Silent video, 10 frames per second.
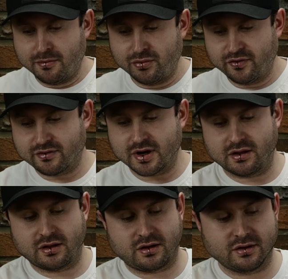Moving right
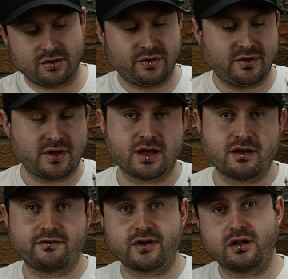along, we
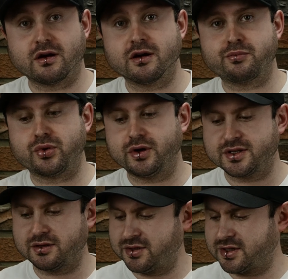have an art book.
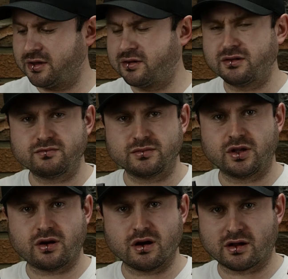So just a little, you
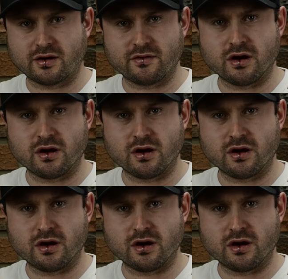know, hardcover